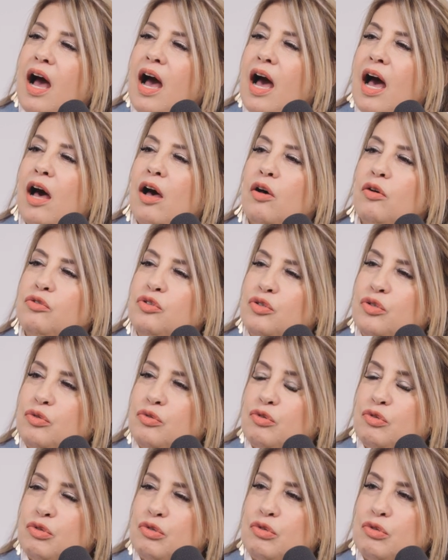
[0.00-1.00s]
How
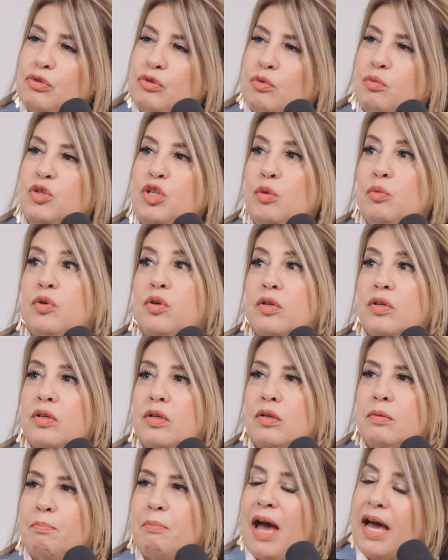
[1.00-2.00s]
to you
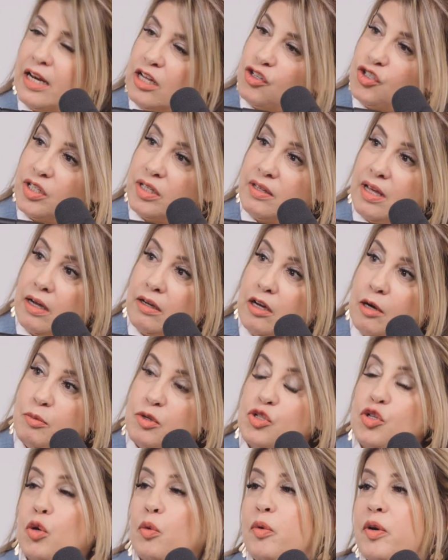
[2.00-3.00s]
were managing that
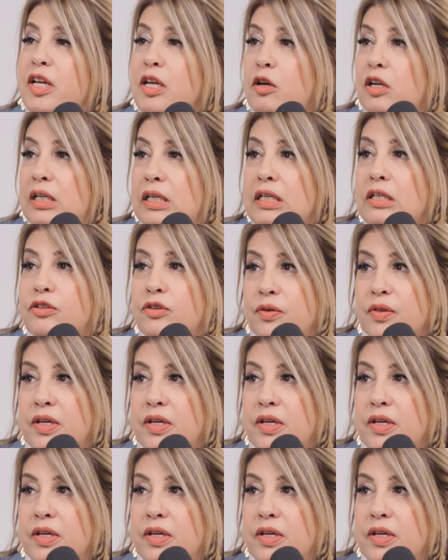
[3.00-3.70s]
company. You're already a leader